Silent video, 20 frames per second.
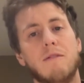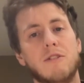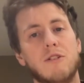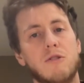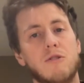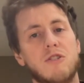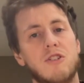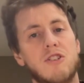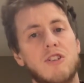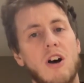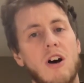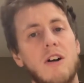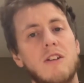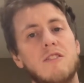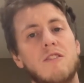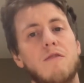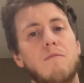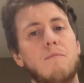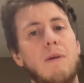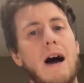So there's tons
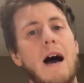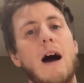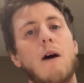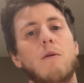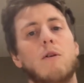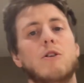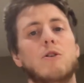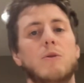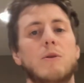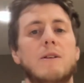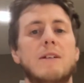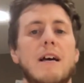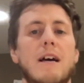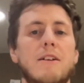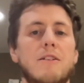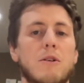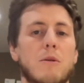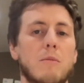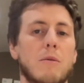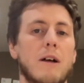of power to a
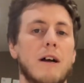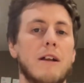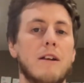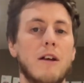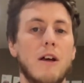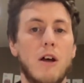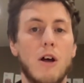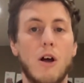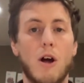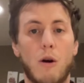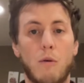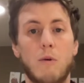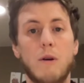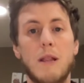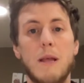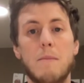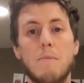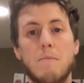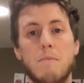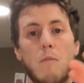Tanto blade. A
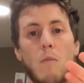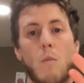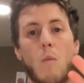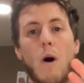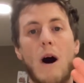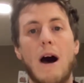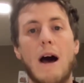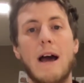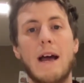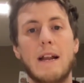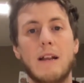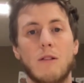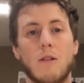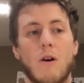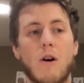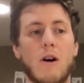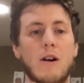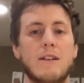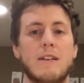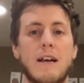really wide,
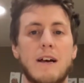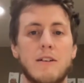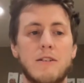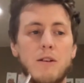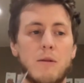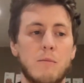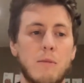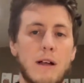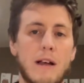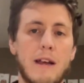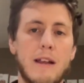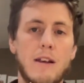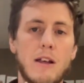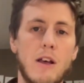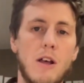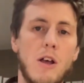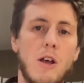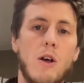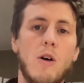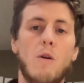long Tanto blade
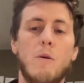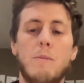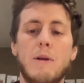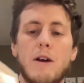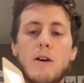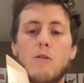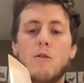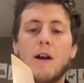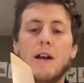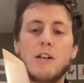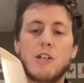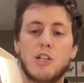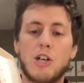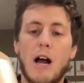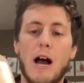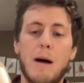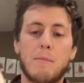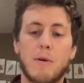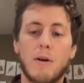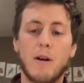would be a great
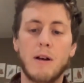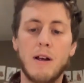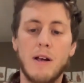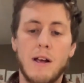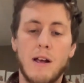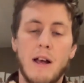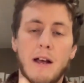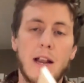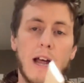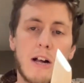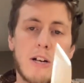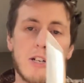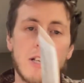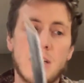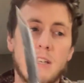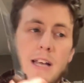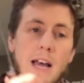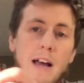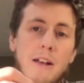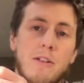chopper. And
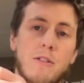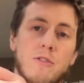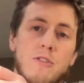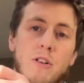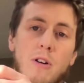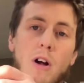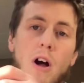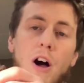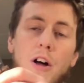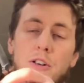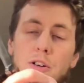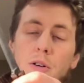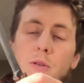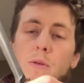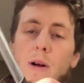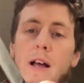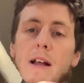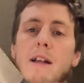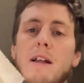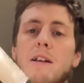actually, Tantos are
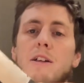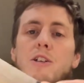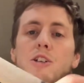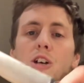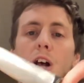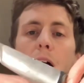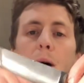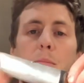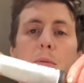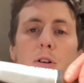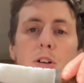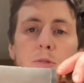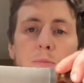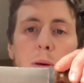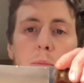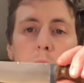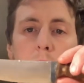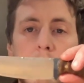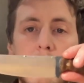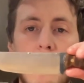underrated choppers.
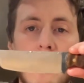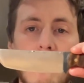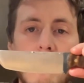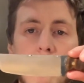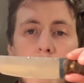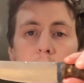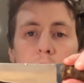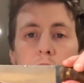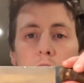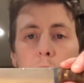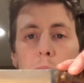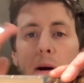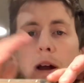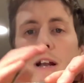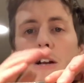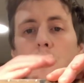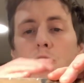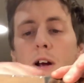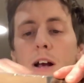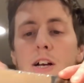People think of them for their
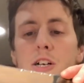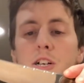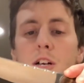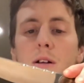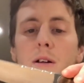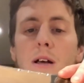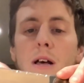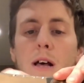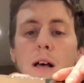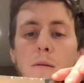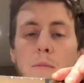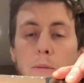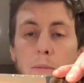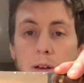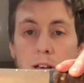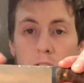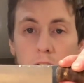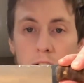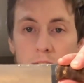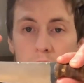penetration, but
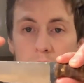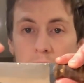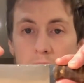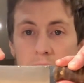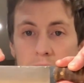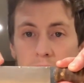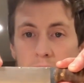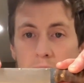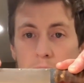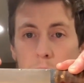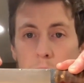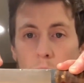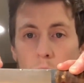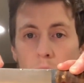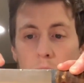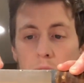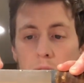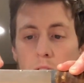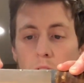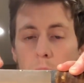because of that same
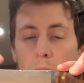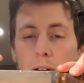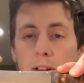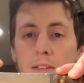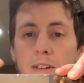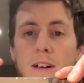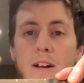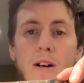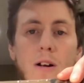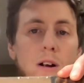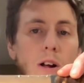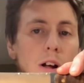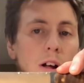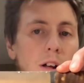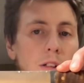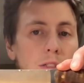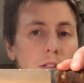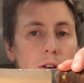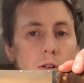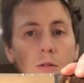width all the way out to here,
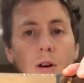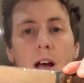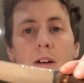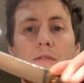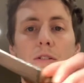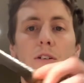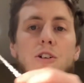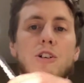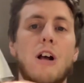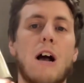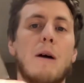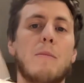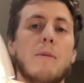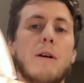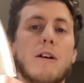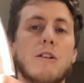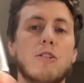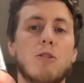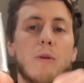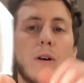they're great for
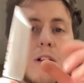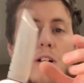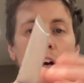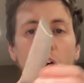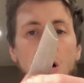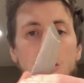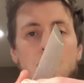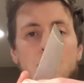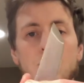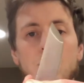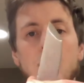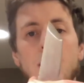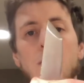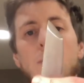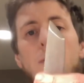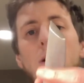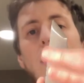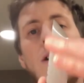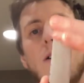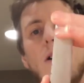chopping. So it cuts really
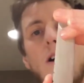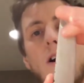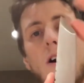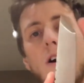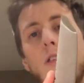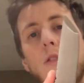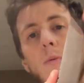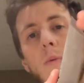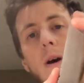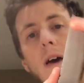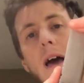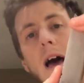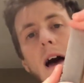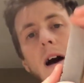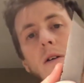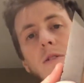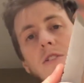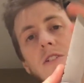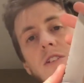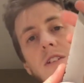well all the way
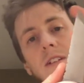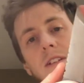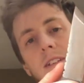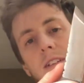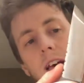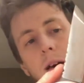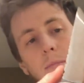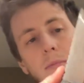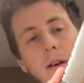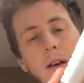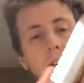out to the tip.